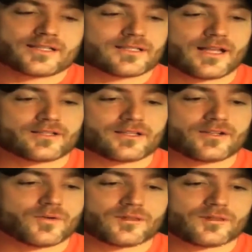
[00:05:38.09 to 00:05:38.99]
has a lot to
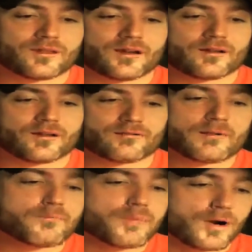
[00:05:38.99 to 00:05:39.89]
do with the
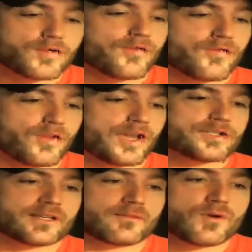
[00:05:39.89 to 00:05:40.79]
rebirth of
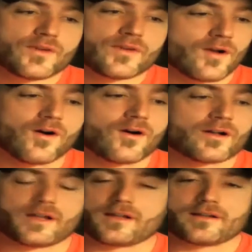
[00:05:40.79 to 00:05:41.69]
things and moving
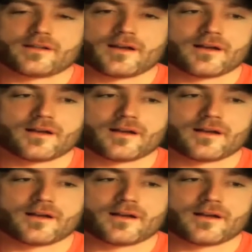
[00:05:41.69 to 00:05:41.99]
on and